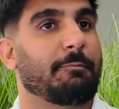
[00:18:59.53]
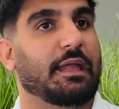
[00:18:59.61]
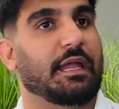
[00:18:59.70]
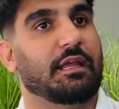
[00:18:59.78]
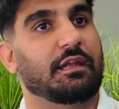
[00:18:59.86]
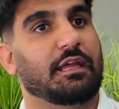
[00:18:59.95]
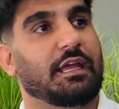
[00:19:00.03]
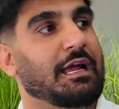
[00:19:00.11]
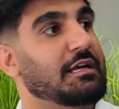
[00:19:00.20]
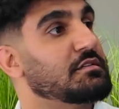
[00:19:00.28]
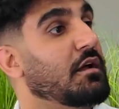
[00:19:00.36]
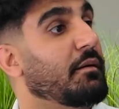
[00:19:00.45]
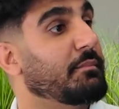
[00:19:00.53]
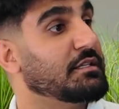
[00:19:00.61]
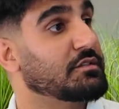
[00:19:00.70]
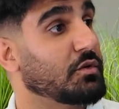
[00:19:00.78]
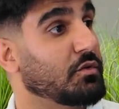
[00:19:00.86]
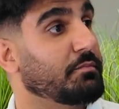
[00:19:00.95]
and it has not been
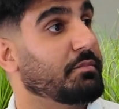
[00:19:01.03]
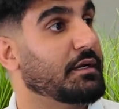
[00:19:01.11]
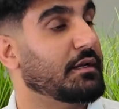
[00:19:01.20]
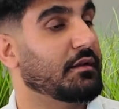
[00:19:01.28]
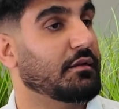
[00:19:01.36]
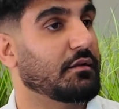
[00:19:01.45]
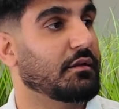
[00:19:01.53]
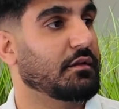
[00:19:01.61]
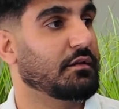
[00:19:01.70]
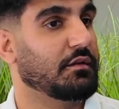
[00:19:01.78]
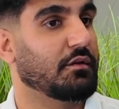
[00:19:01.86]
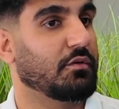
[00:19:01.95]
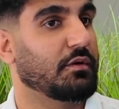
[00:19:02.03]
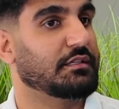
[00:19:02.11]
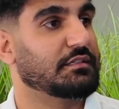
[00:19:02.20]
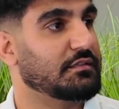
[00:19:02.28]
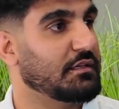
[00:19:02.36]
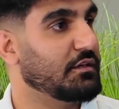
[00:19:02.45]
sold, but
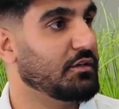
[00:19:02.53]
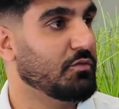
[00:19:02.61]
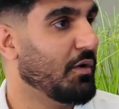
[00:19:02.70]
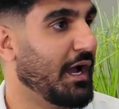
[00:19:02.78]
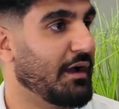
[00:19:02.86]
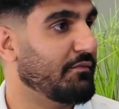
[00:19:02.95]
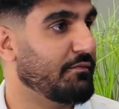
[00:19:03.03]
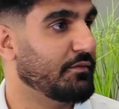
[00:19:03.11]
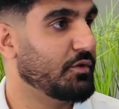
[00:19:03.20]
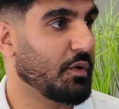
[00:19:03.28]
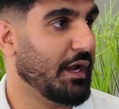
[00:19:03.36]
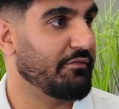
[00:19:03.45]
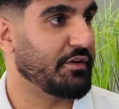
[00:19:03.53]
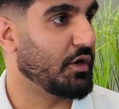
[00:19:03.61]
you have it